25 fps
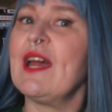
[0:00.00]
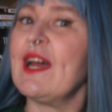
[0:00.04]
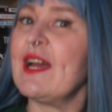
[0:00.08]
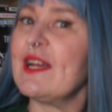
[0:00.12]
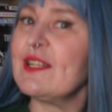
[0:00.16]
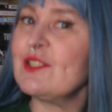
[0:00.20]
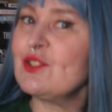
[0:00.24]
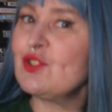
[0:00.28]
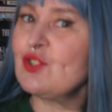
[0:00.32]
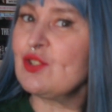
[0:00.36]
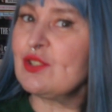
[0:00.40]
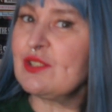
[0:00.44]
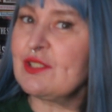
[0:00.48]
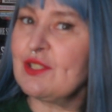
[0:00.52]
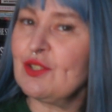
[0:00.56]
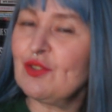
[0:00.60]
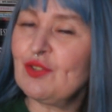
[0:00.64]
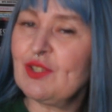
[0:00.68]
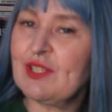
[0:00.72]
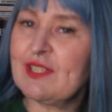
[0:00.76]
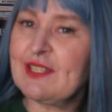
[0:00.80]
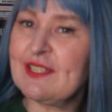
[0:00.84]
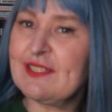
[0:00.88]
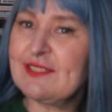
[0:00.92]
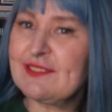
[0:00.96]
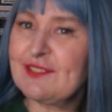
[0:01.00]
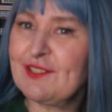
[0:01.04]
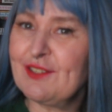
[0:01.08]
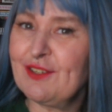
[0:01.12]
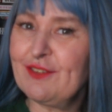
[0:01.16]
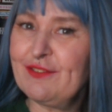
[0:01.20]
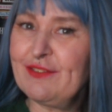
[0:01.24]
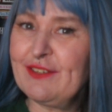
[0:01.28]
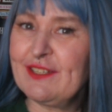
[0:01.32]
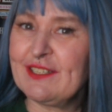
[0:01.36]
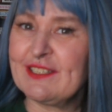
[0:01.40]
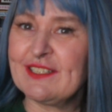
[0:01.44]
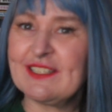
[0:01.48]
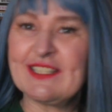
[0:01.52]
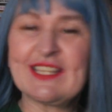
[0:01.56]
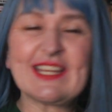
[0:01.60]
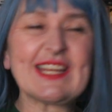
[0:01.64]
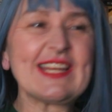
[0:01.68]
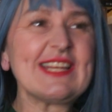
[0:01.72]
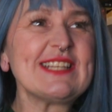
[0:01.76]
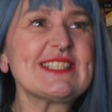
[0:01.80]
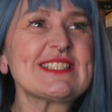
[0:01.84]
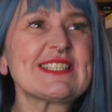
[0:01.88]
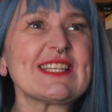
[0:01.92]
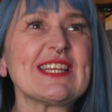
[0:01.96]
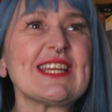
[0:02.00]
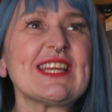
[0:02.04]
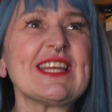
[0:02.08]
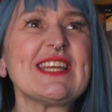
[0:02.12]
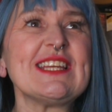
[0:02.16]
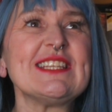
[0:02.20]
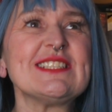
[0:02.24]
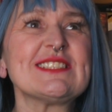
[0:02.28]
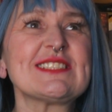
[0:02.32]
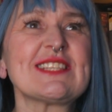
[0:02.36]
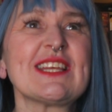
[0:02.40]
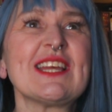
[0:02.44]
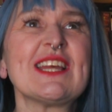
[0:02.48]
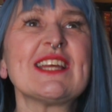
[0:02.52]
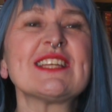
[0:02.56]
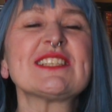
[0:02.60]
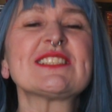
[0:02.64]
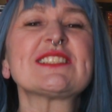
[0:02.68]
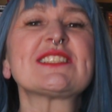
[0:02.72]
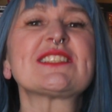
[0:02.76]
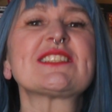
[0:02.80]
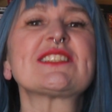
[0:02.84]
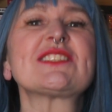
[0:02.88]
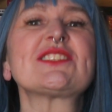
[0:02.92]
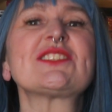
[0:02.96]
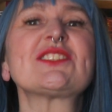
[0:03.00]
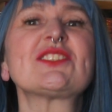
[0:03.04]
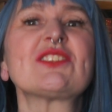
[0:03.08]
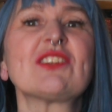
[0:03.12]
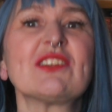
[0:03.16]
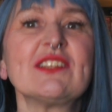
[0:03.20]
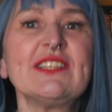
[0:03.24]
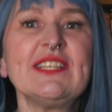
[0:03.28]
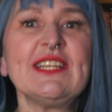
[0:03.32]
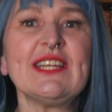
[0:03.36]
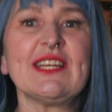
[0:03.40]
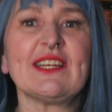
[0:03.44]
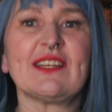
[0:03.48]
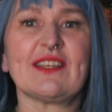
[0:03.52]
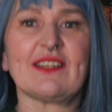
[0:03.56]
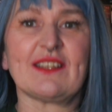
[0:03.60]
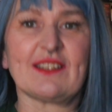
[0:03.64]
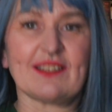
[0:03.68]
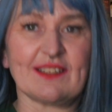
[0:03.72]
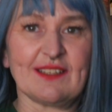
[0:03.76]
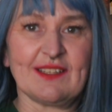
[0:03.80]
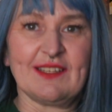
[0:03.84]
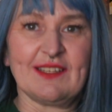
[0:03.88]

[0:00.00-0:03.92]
And just look at this cover, it is stunning.